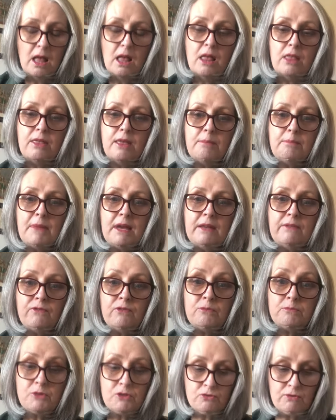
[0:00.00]
They're made
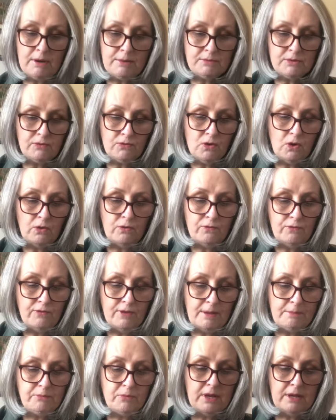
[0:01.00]
from scraps of cotton
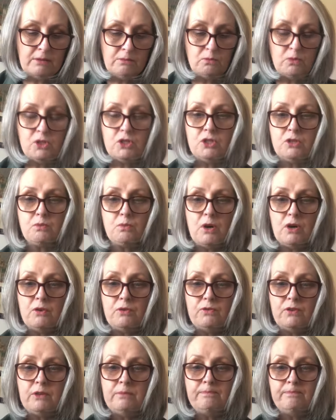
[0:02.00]
fabric, which is
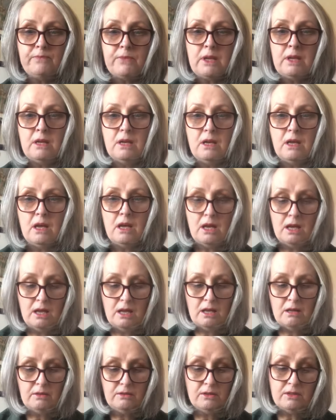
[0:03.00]
woven,
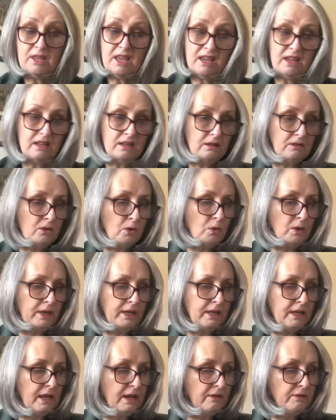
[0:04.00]
and they're quite
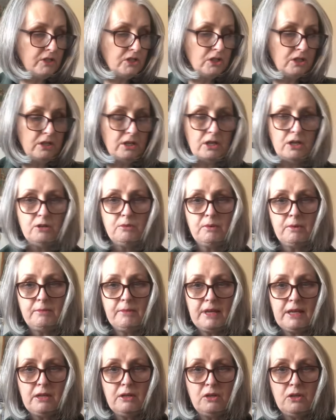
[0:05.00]
garish, I know, but
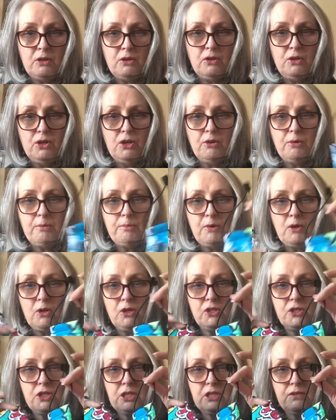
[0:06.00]
making no
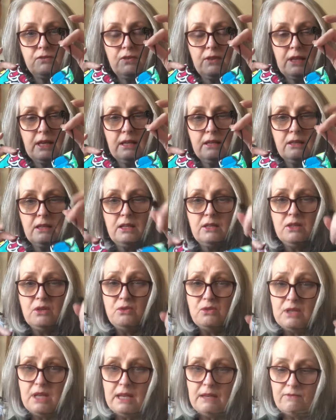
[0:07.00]
apologies for that. They don't
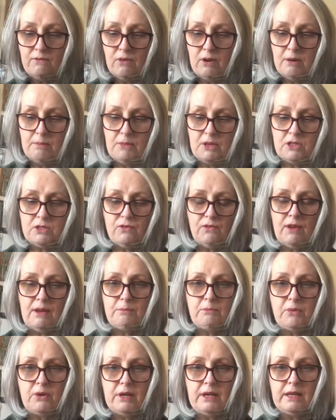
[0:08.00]
take very much
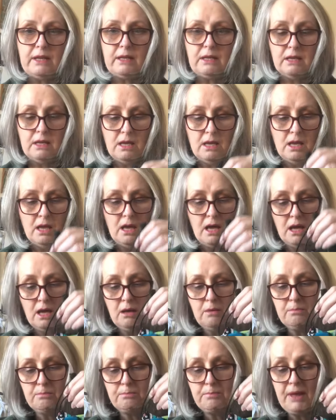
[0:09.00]
fabric,
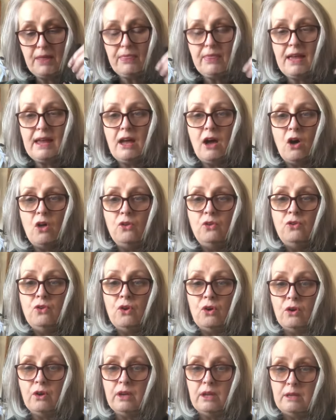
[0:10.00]
but they are
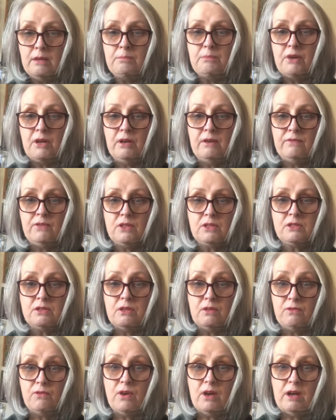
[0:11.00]
not impervious to
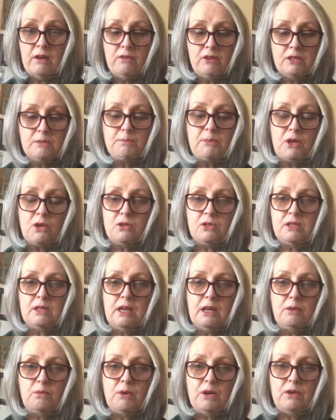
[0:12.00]
the virus because they
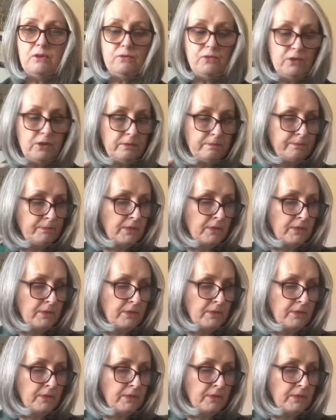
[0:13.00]
are woven.